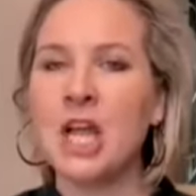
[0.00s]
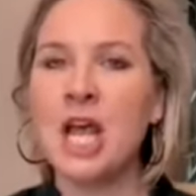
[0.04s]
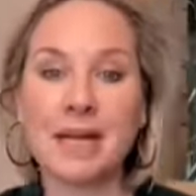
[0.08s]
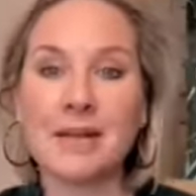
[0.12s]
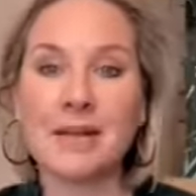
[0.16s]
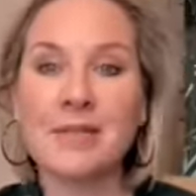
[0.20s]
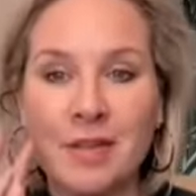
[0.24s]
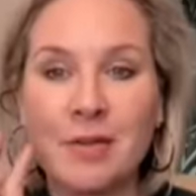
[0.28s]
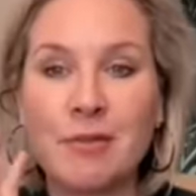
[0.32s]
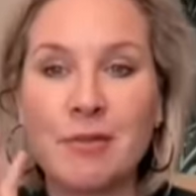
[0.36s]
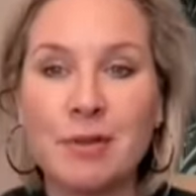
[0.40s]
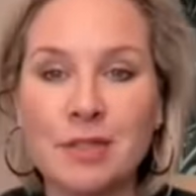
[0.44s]

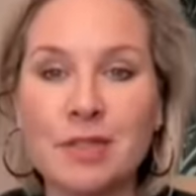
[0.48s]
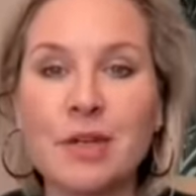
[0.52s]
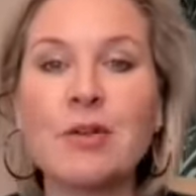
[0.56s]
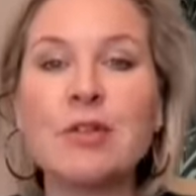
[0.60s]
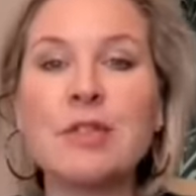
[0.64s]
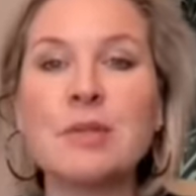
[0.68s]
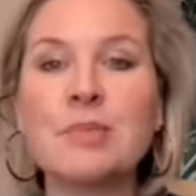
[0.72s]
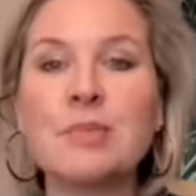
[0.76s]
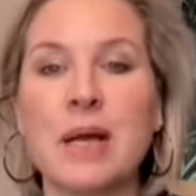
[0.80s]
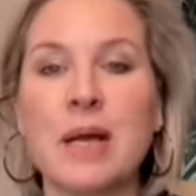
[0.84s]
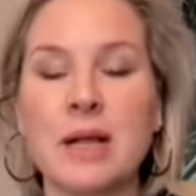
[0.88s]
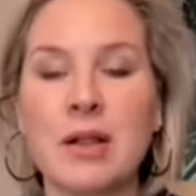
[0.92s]
But the
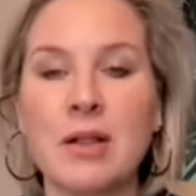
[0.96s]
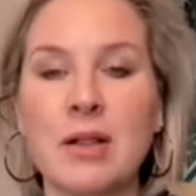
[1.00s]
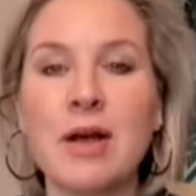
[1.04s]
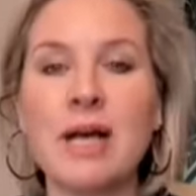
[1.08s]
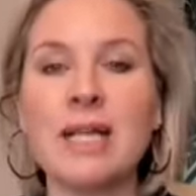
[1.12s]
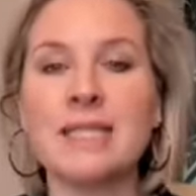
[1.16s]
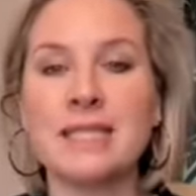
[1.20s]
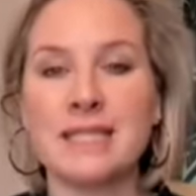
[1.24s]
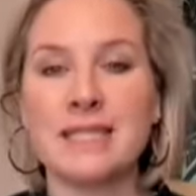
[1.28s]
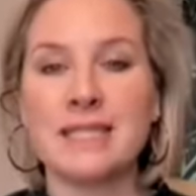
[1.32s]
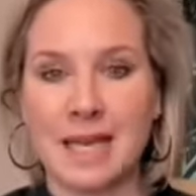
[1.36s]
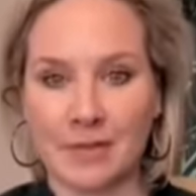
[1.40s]
results my
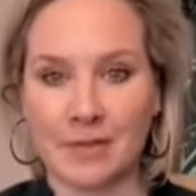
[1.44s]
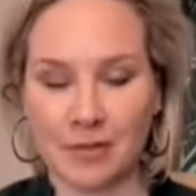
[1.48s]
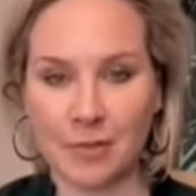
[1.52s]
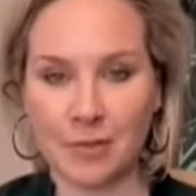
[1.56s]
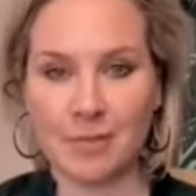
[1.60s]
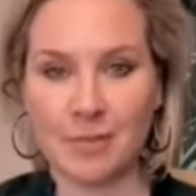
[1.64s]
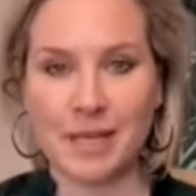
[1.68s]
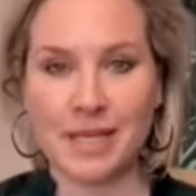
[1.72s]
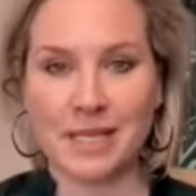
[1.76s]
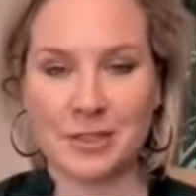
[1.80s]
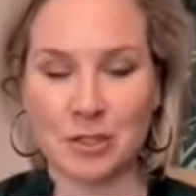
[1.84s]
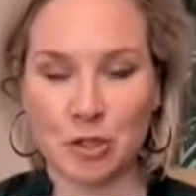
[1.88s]
clients get
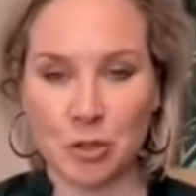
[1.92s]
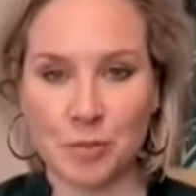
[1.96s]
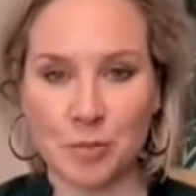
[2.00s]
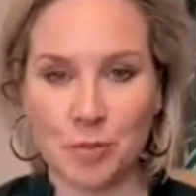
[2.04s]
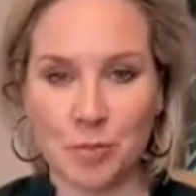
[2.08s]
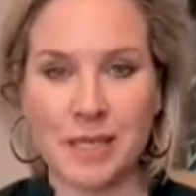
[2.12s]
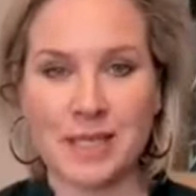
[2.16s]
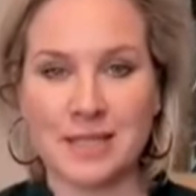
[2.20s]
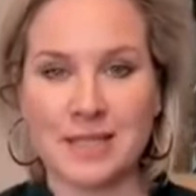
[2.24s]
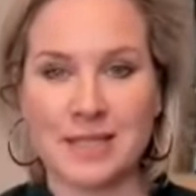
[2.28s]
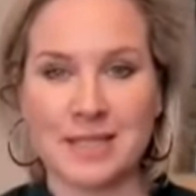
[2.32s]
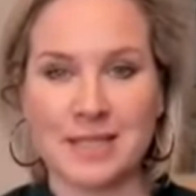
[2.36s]
from being
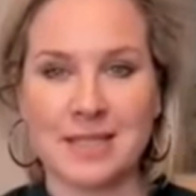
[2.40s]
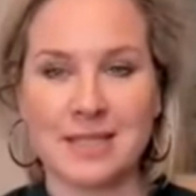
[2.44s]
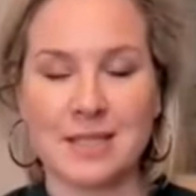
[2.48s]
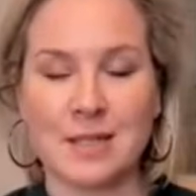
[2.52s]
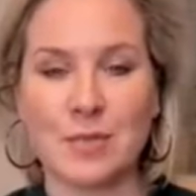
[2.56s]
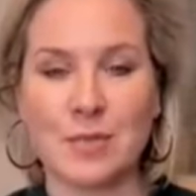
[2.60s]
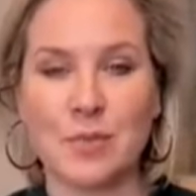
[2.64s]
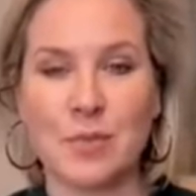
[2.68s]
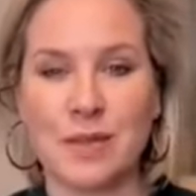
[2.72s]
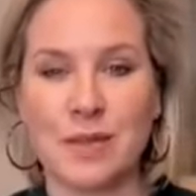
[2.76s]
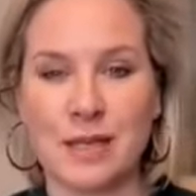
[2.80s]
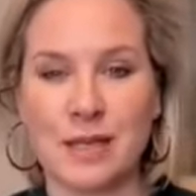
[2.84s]
super
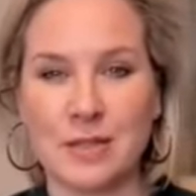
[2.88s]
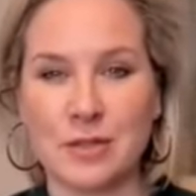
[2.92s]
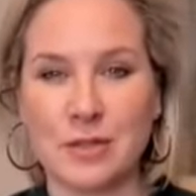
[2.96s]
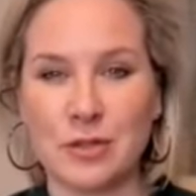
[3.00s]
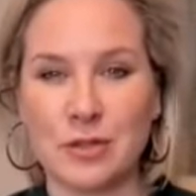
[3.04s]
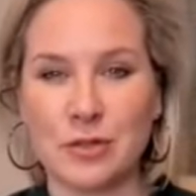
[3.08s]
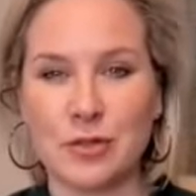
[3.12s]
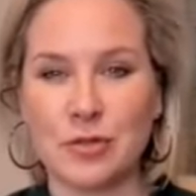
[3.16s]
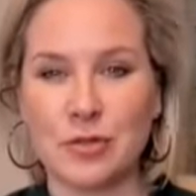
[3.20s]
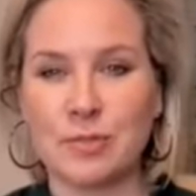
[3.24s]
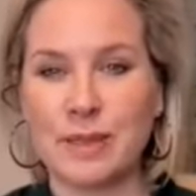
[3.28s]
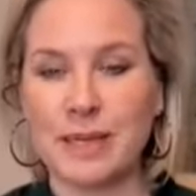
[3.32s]
consistent with their
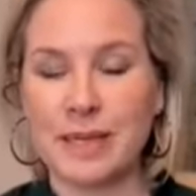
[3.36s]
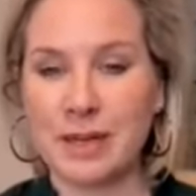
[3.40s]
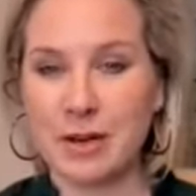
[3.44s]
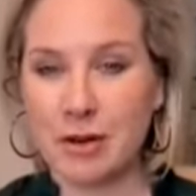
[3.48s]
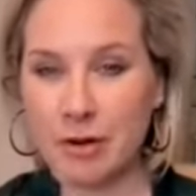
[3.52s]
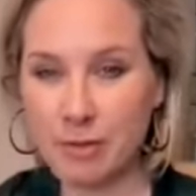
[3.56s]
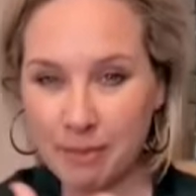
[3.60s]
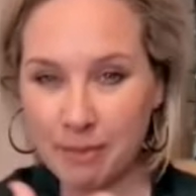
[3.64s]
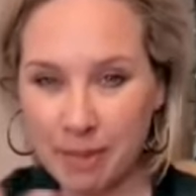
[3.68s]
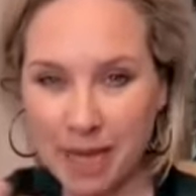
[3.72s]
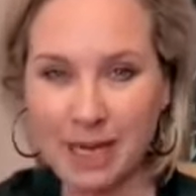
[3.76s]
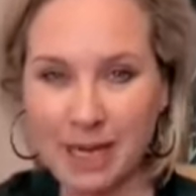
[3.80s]
social
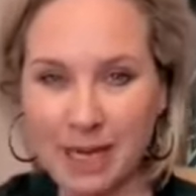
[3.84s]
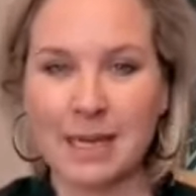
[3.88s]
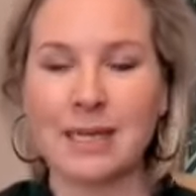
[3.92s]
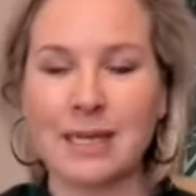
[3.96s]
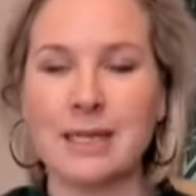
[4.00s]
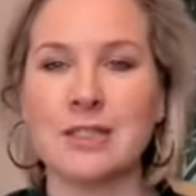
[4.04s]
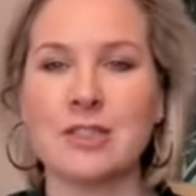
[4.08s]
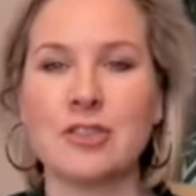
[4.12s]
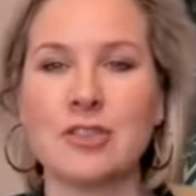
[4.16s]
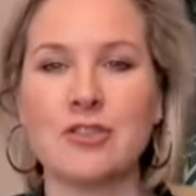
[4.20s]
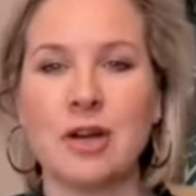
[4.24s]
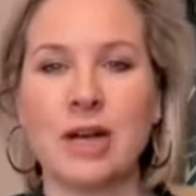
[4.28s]
media and
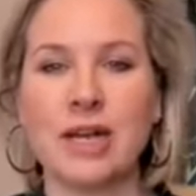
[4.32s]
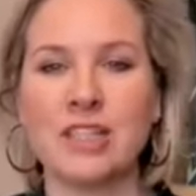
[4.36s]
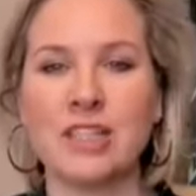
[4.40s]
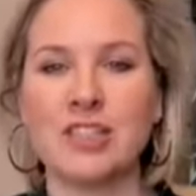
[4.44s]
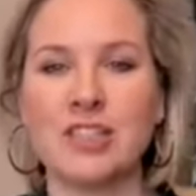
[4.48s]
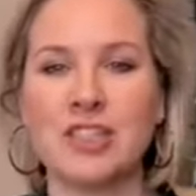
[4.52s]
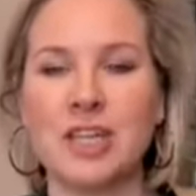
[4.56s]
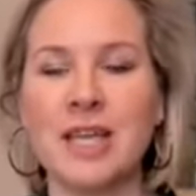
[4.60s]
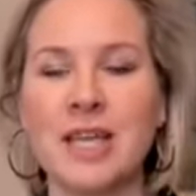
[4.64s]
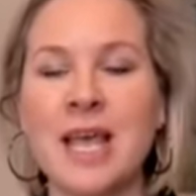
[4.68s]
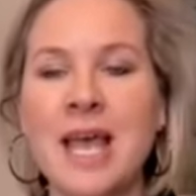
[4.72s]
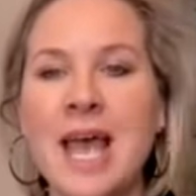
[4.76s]
marketing
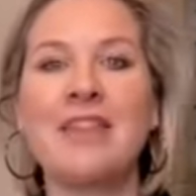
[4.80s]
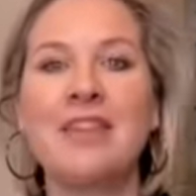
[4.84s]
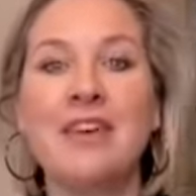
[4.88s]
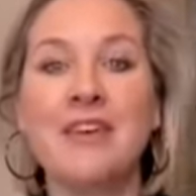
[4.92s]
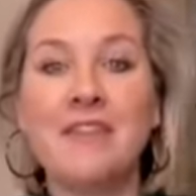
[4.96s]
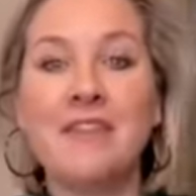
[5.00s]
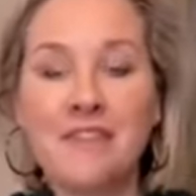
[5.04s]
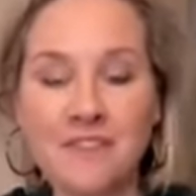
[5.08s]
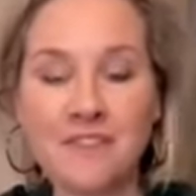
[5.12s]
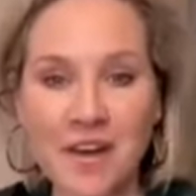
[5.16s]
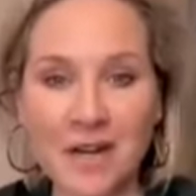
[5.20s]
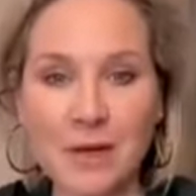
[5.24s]
strategy,
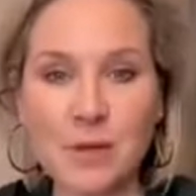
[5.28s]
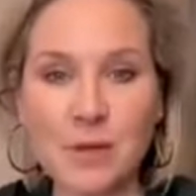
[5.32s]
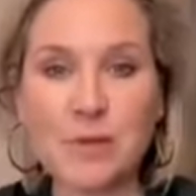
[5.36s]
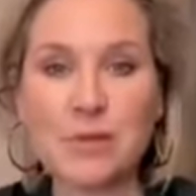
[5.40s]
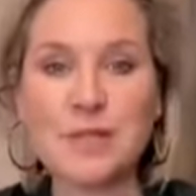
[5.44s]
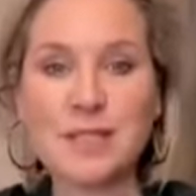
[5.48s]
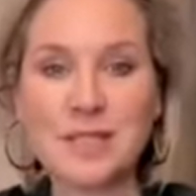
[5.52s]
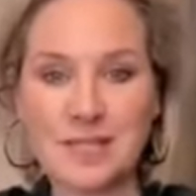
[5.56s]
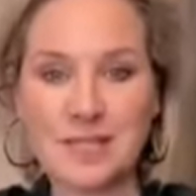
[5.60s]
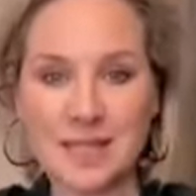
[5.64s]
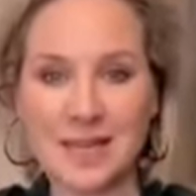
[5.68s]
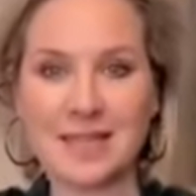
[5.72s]
the
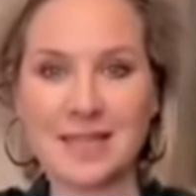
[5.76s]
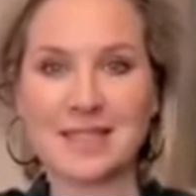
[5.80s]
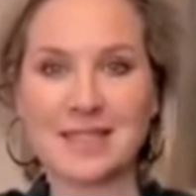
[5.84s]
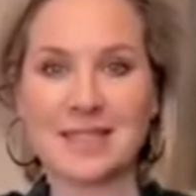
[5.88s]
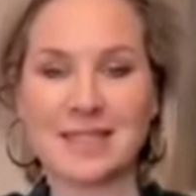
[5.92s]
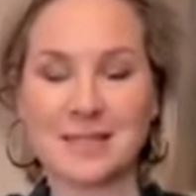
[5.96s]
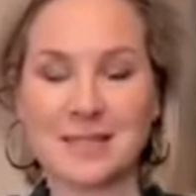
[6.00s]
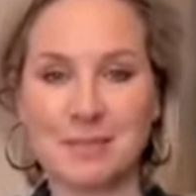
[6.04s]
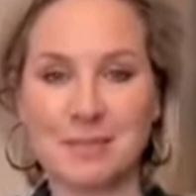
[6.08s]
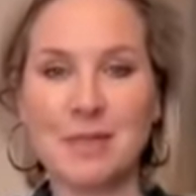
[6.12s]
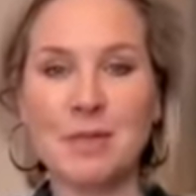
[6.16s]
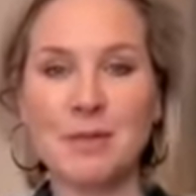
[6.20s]
funnel
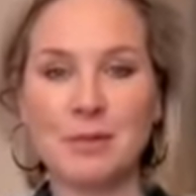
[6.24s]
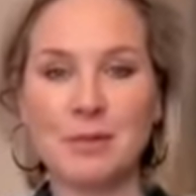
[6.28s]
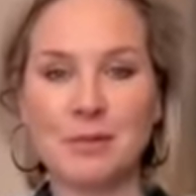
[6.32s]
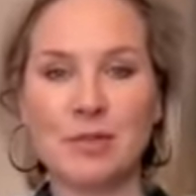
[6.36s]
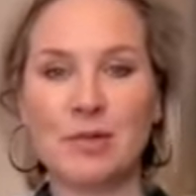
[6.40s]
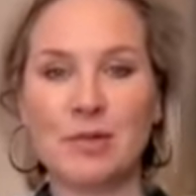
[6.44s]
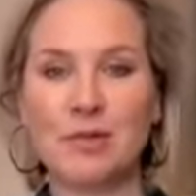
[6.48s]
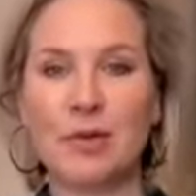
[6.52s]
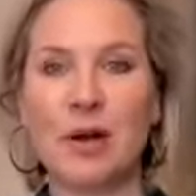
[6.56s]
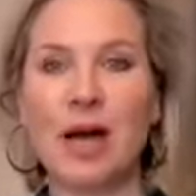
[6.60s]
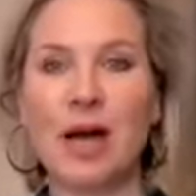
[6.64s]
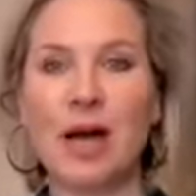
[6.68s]
starts to
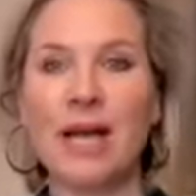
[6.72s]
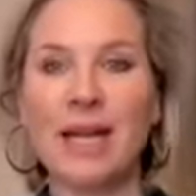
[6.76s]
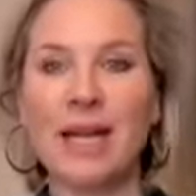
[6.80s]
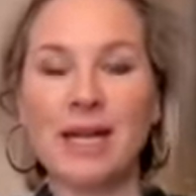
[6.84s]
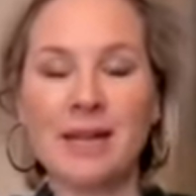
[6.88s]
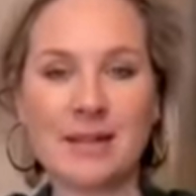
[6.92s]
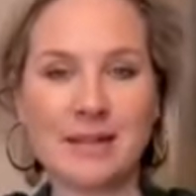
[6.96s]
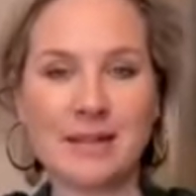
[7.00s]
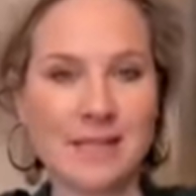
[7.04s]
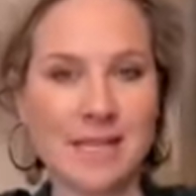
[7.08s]
build, right?